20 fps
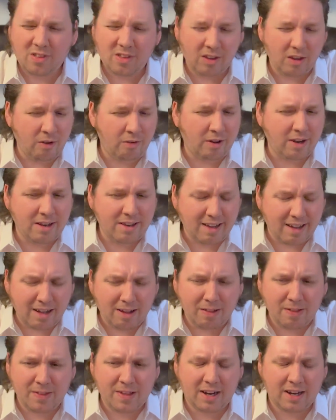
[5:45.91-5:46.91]
You can
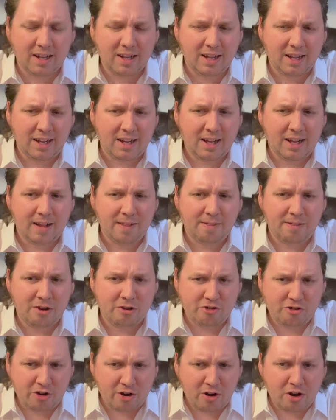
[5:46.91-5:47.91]
tell that the
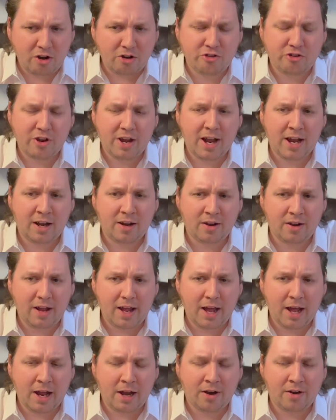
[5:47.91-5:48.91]
church and
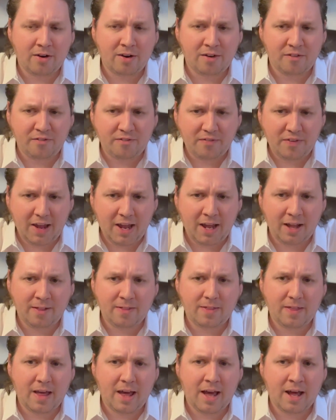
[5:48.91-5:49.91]
her
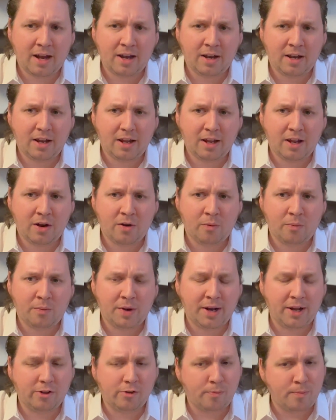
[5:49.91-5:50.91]
faith and,
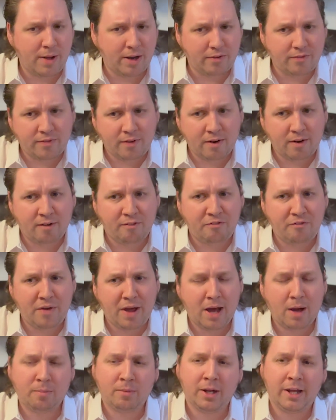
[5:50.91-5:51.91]
what it's meant for her
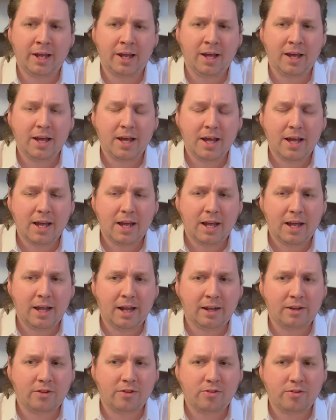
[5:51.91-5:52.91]
family,
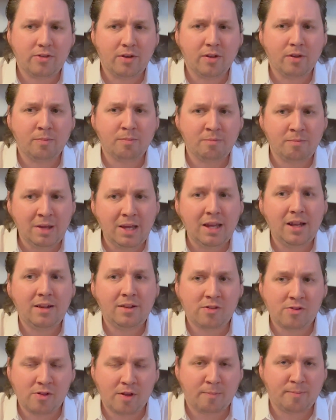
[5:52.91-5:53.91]
it still
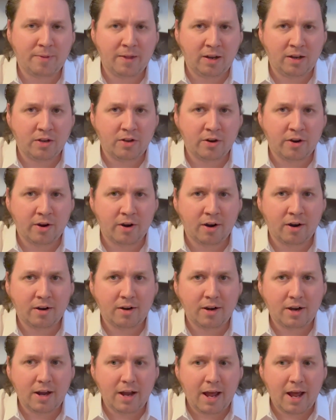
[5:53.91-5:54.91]
means something to her.
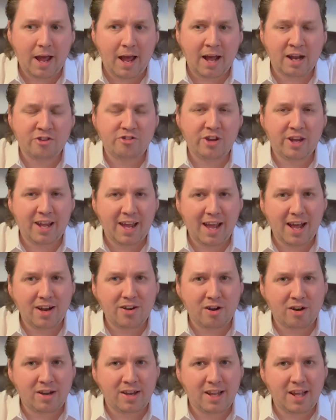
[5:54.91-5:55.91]
And she
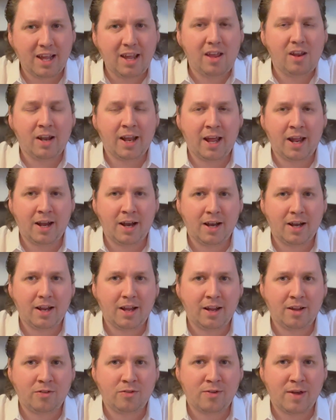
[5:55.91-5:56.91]
can't articulate it
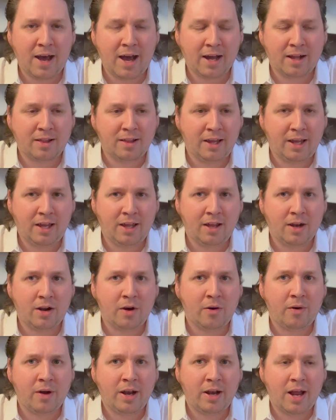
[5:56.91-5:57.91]
exactly,
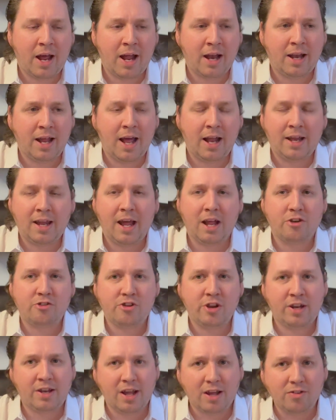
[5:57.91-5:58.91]
and yet
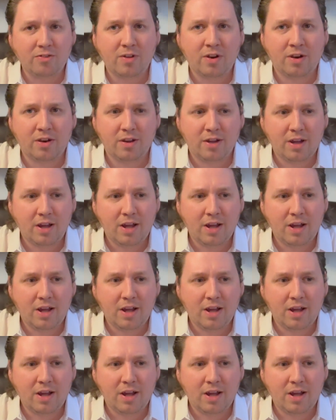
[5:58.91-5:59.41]
she doesn't